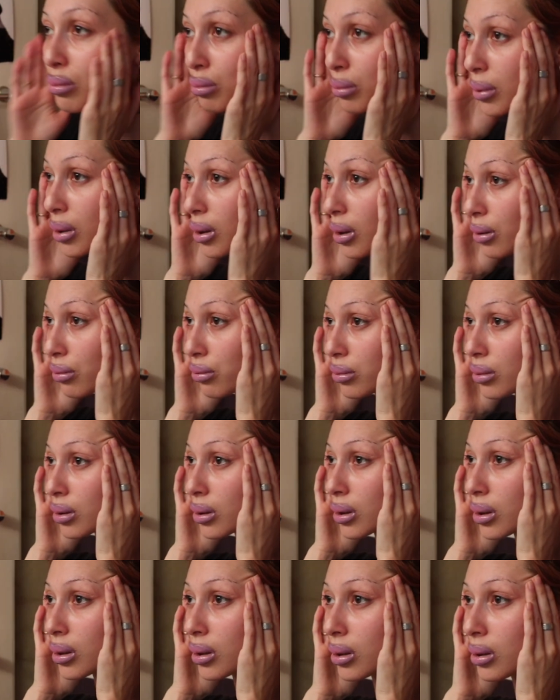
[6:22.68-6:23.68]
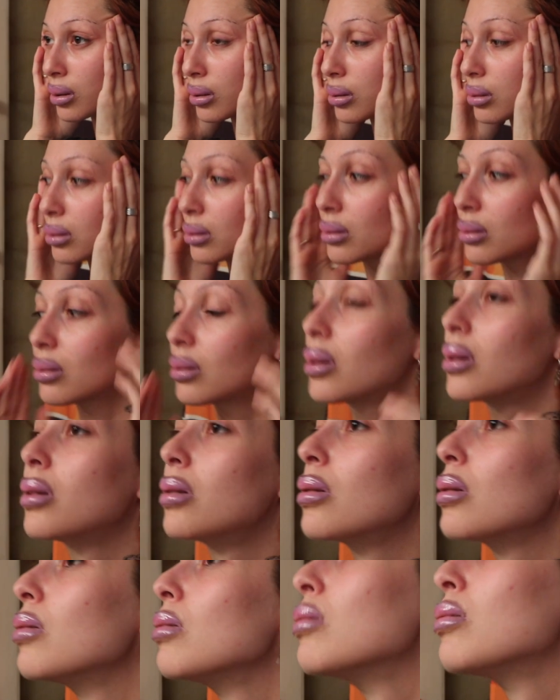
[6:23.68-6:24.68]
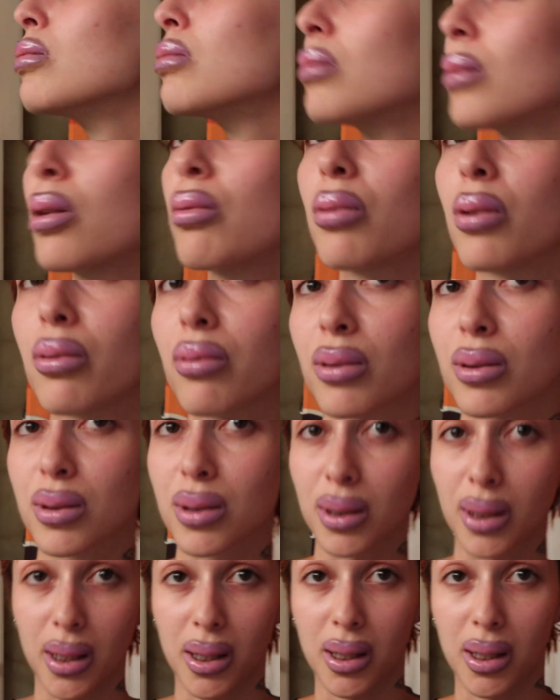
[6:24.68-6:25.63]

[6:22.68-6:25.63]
but I feel like I can. I don't know. My boyfriend's gonna